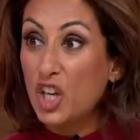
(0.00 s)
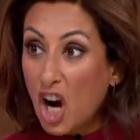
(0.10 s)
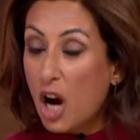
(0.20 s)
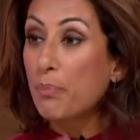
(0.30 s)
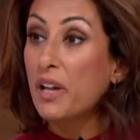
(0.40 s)
you
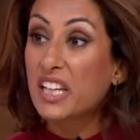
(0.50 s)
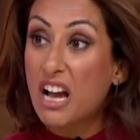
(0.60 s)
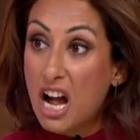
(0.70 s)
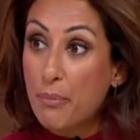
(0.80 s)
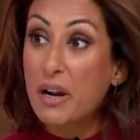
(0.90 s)
can't pluck
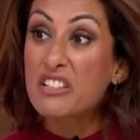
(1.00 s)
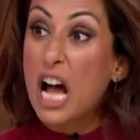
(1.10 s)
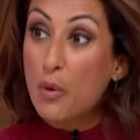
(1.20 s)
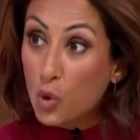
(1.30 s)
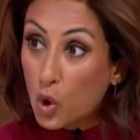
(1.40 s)
your eyebrows,
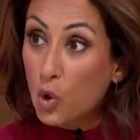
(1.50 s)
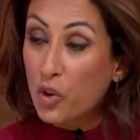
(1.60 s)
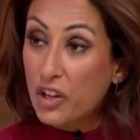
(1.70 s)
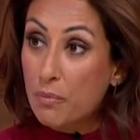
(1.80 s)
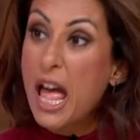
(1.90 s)
I will
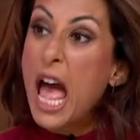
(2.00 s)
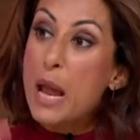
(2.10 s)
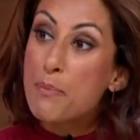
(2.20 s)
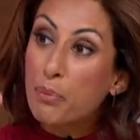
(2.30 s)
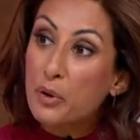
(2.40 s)
call them
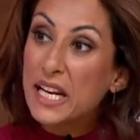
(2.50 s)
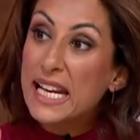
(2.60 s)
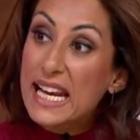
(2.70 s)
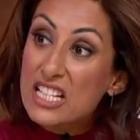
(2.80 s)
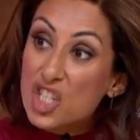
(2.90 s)
a
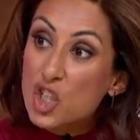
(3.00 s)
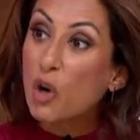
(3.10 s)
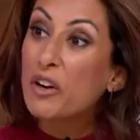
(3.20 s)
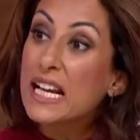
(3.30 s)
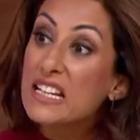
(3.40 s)

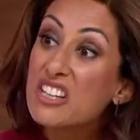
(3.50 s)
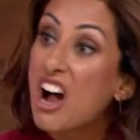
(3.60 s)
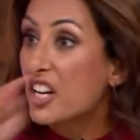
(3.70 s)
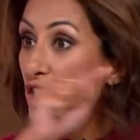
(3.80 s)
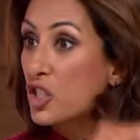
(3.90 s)
prehistoric
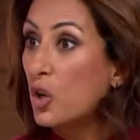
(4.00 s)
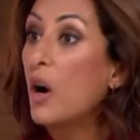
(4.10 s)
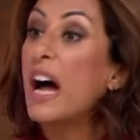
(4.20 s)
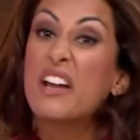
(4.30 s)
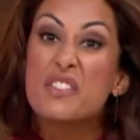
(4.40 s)

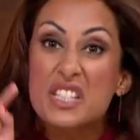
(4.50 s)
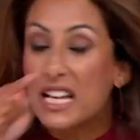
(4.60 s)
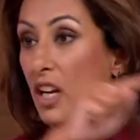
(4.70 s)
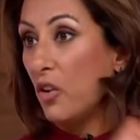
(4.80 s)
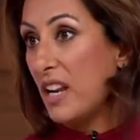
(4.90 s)
dinosaur, and I've
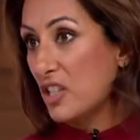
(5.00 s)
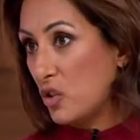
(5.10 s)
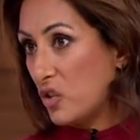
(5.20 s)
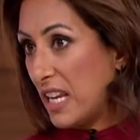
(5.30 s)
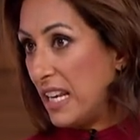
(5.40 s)
said it on
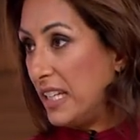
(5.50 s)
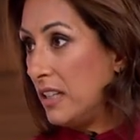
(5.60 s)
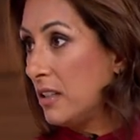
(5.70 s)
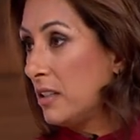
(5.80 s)
national telly.